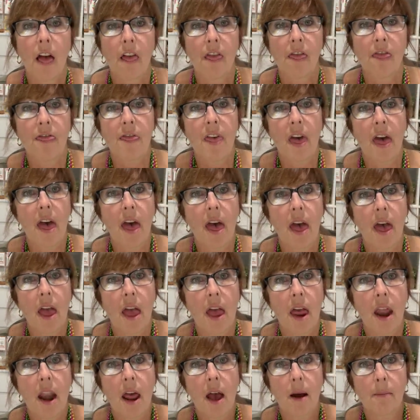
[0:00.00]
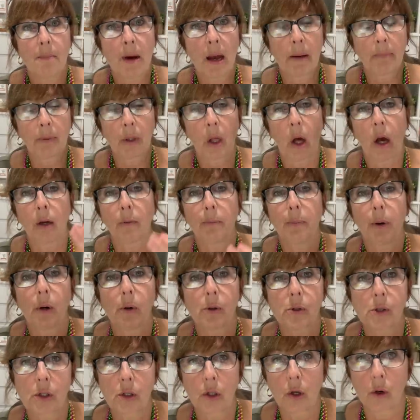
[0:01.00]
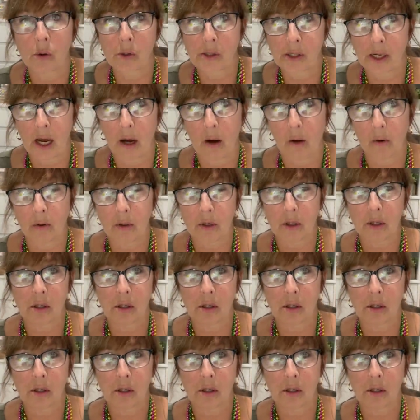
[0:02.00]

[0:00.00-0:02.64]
then my blog post goes out.